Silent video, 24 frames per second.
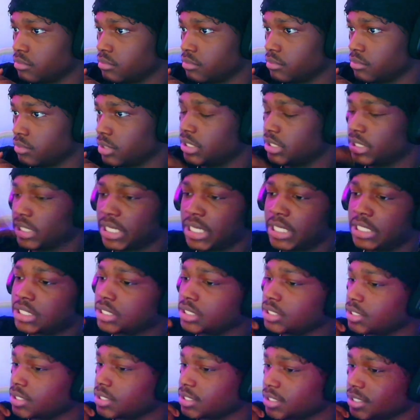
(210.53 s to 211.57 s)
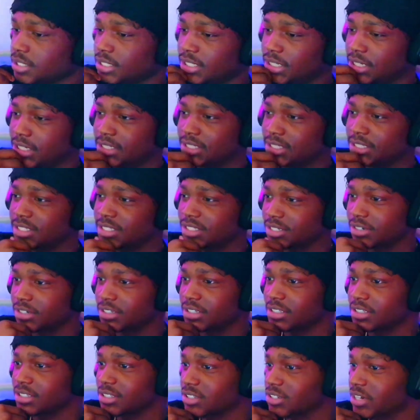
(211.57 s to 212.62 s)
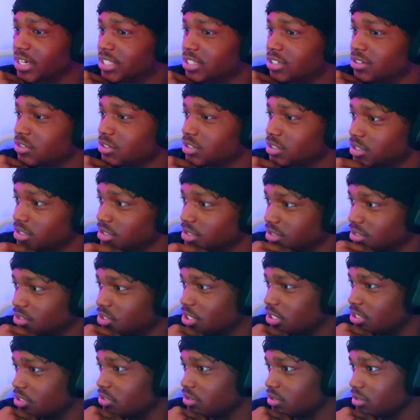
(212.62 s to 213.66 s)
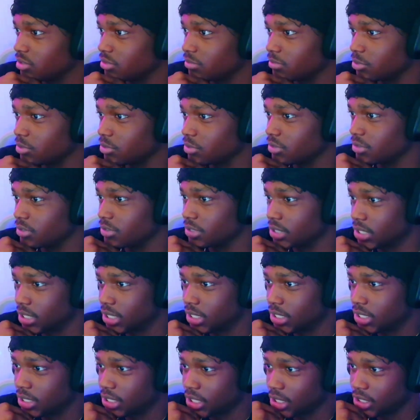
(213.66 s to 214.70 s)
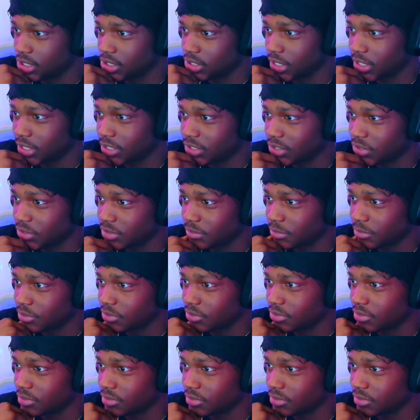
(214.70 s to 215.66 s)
It's easy. It's easy. Straight to it. Straight to it, man. Straight to it, man.